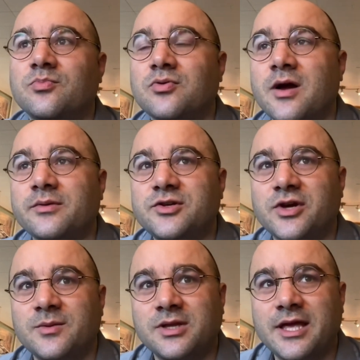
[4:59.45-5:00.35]
probably
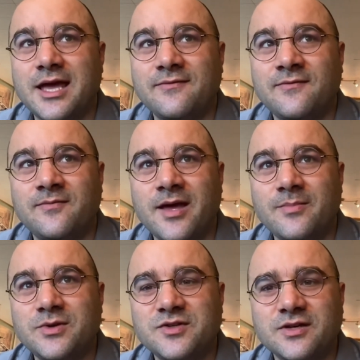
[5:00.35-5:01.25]
try to play
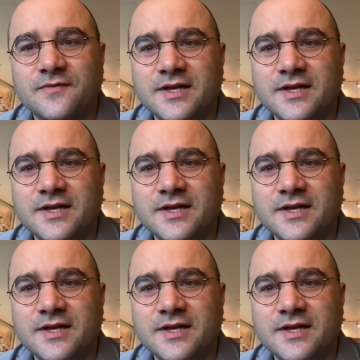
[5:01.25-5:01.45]
at music